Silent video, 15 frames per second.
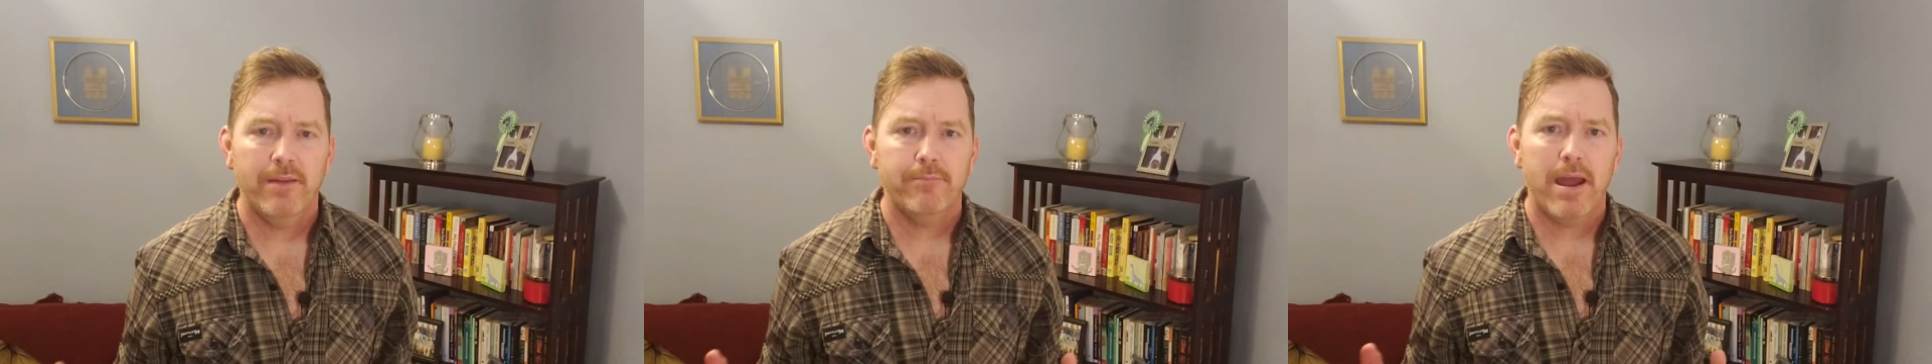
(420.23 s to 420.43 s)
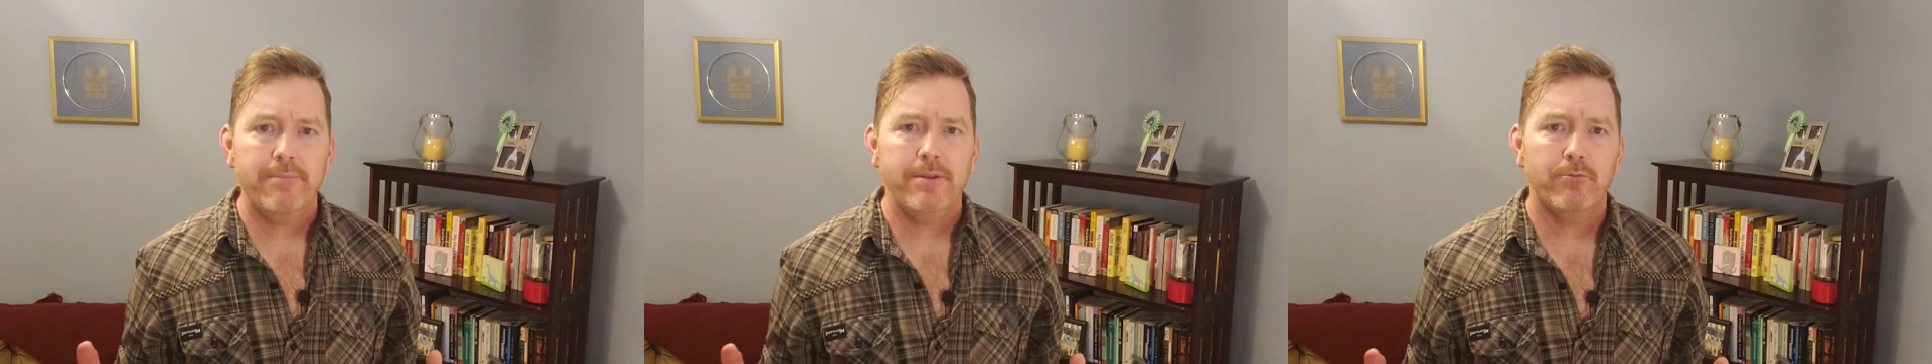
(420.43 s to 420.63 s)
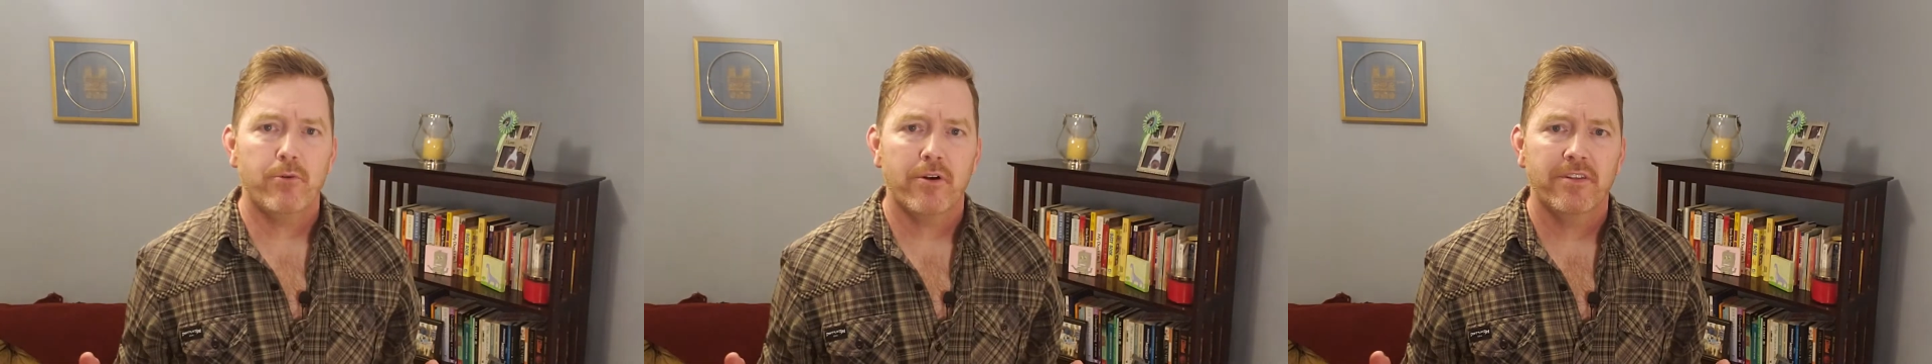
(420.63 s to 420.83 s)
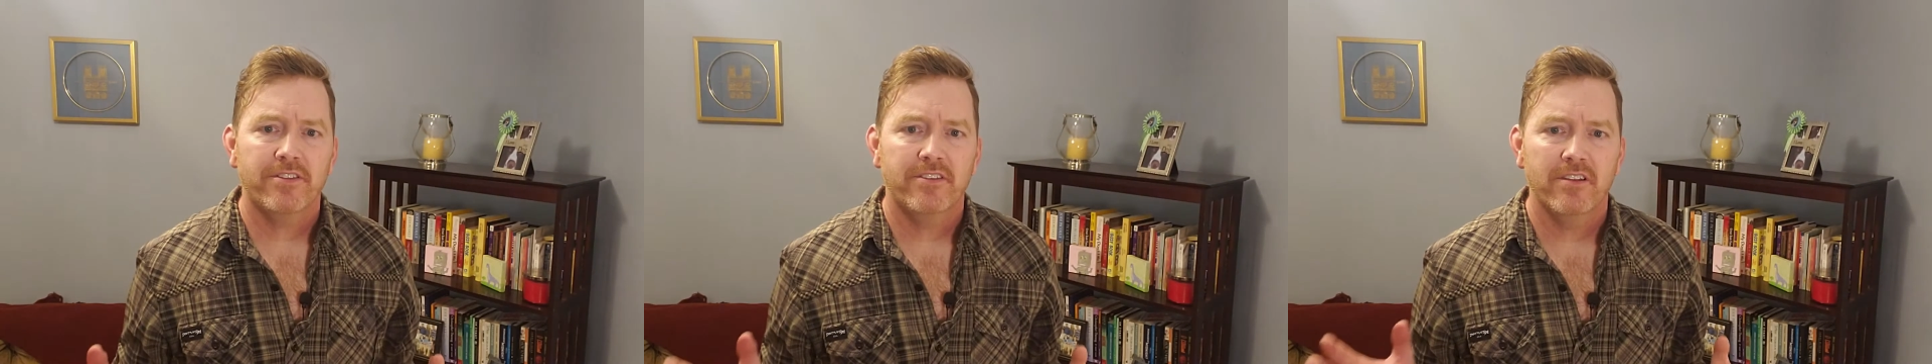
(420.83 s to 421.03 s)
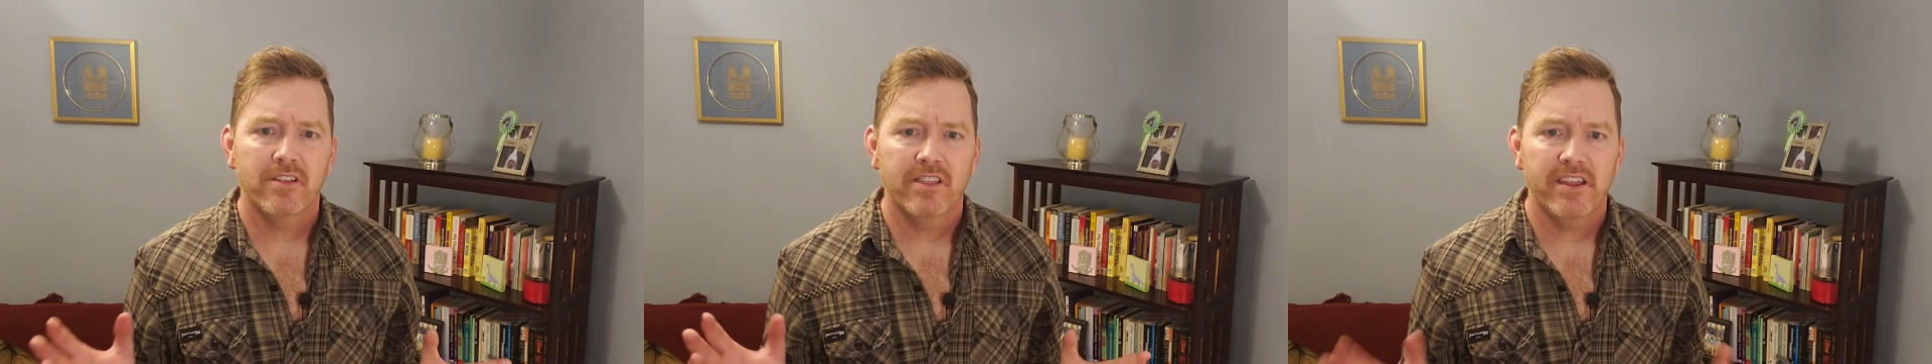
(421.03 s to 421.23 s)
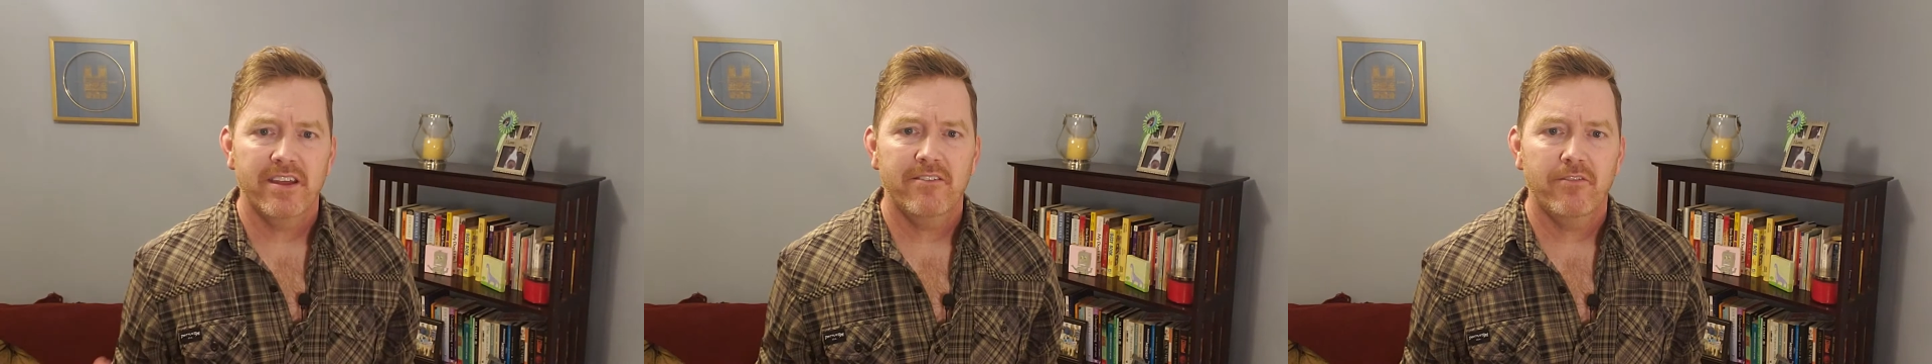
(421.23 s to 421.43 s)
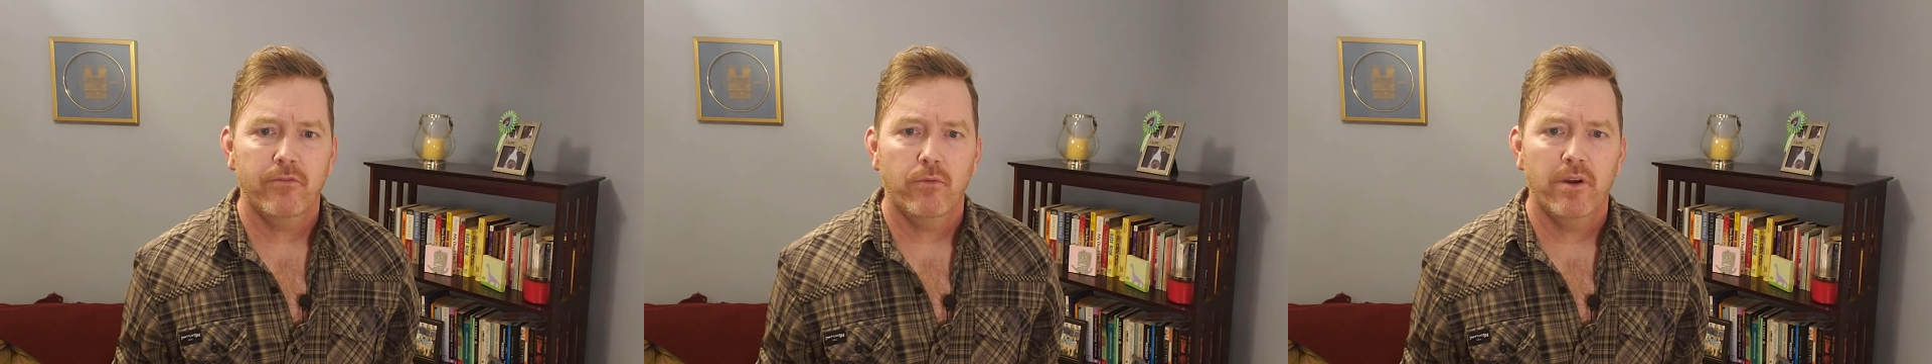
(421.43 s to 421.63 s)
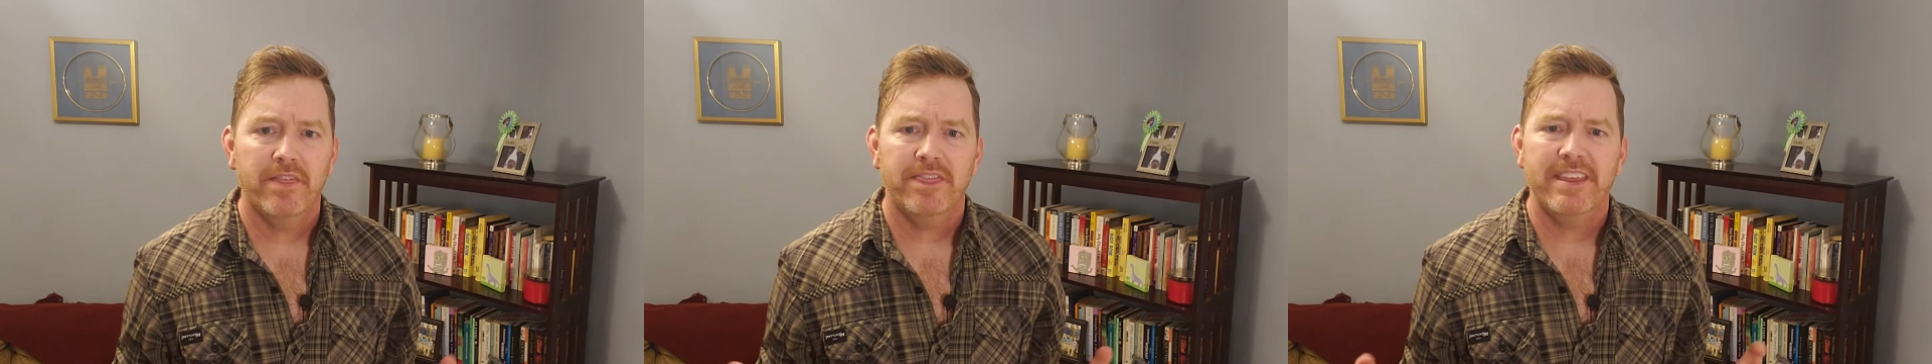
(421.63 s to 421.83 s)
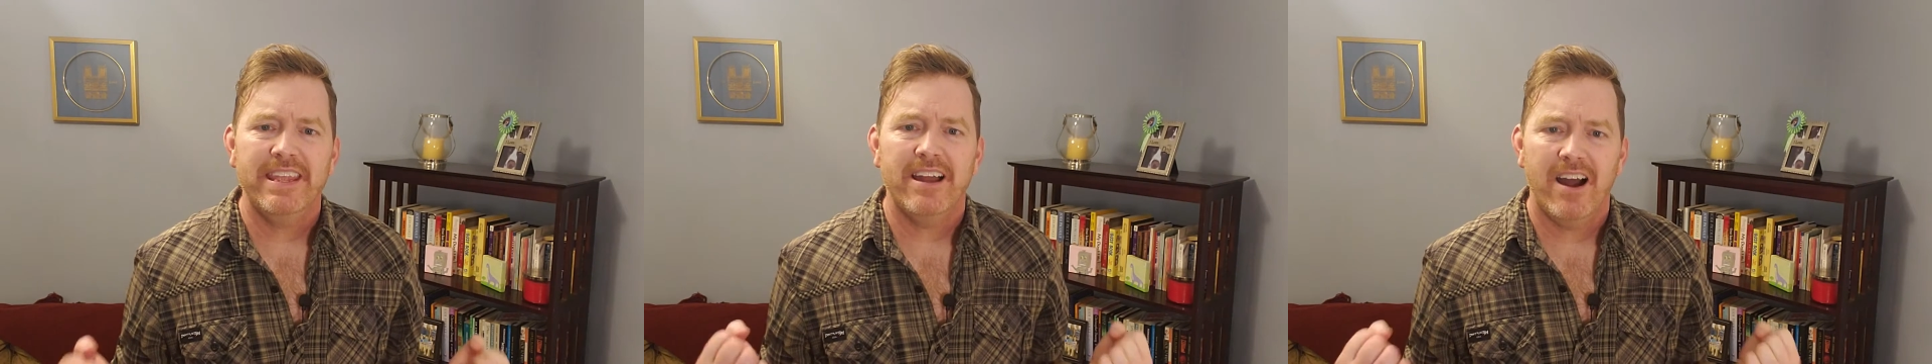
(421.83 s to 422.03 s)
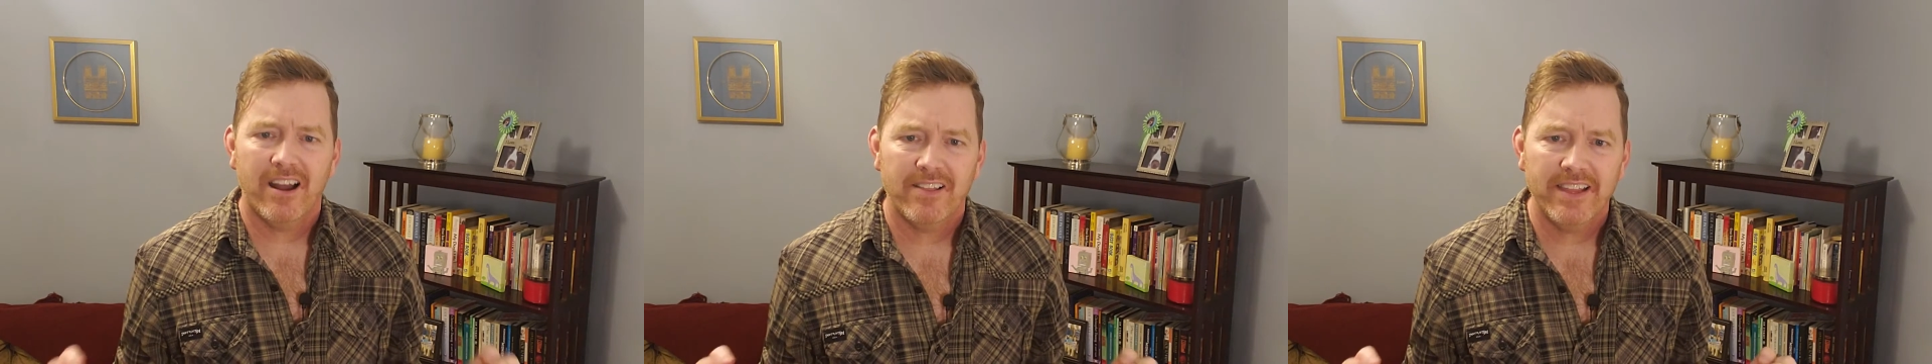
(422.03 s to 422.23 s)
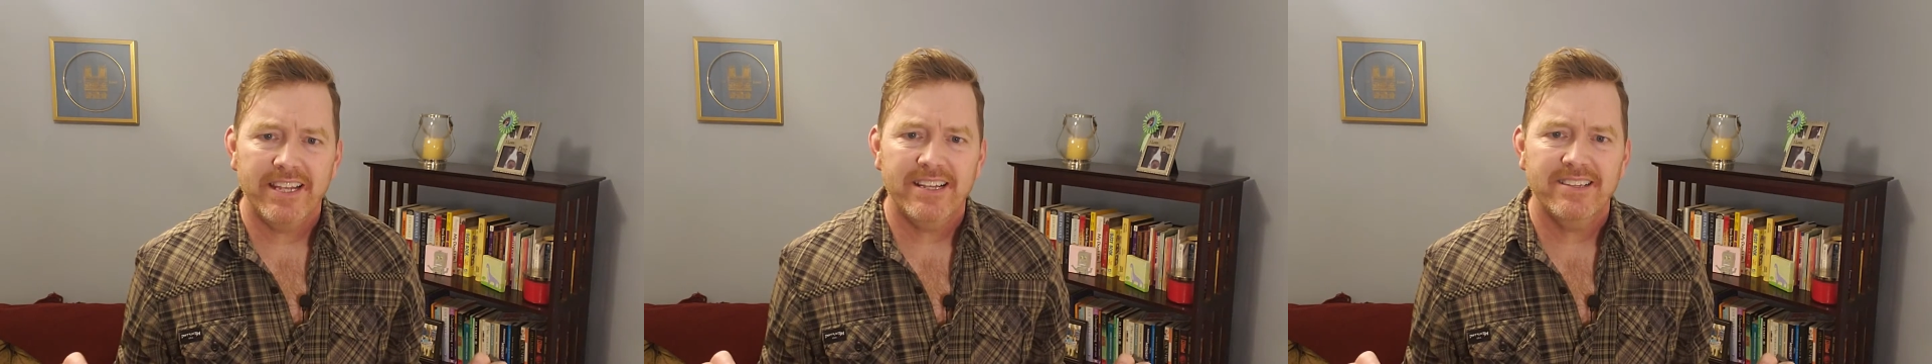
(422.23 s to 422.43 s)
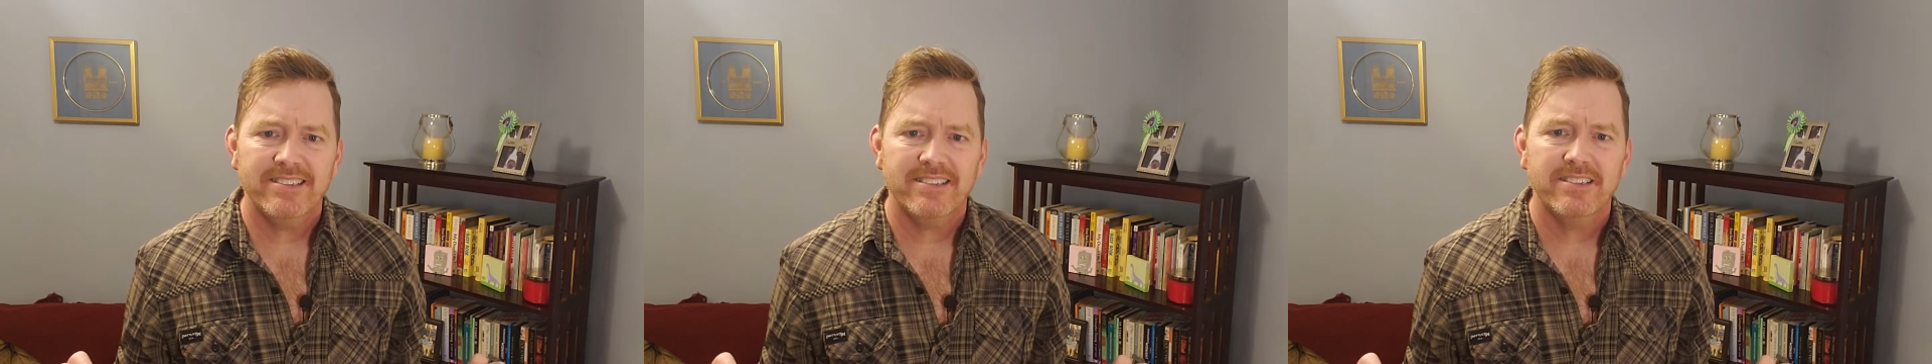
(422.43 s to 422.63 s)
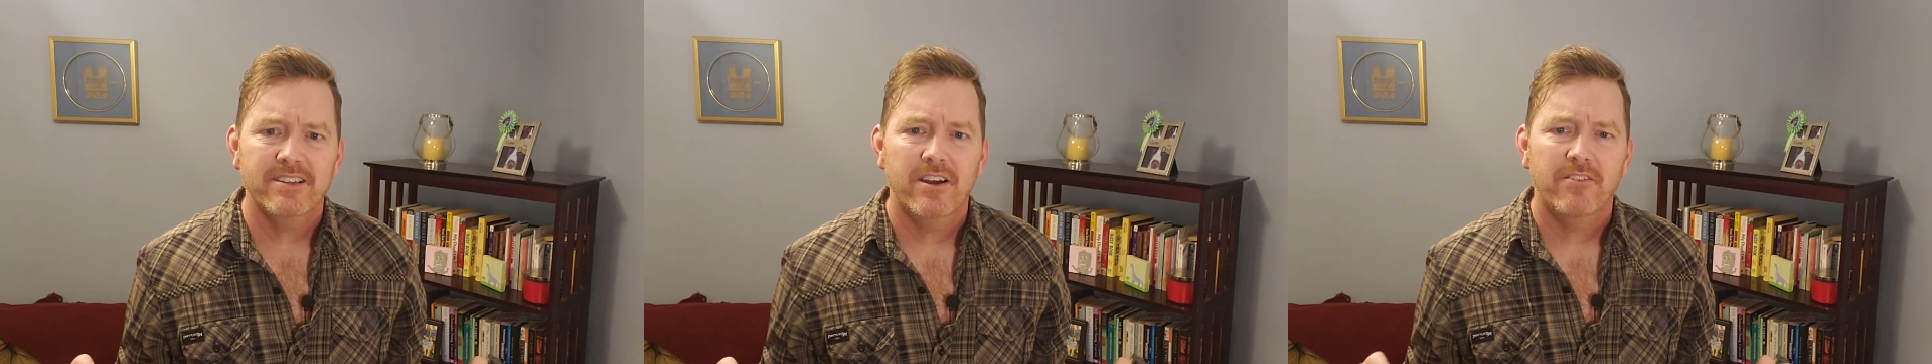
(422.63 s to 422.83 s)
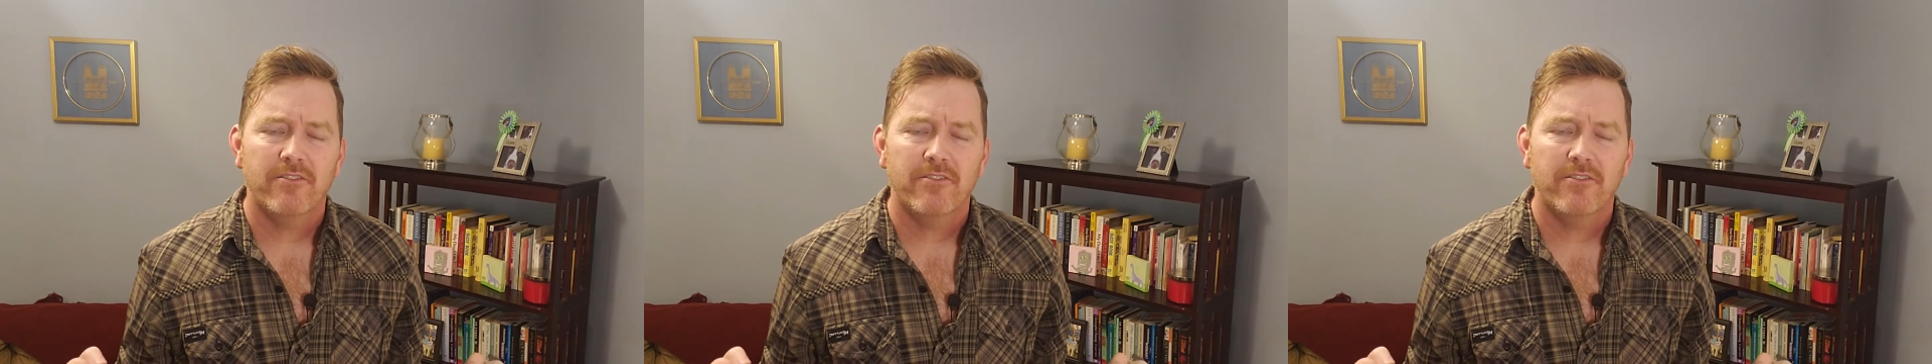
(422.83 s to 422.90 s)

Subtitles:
It might be worth to live with the ugliness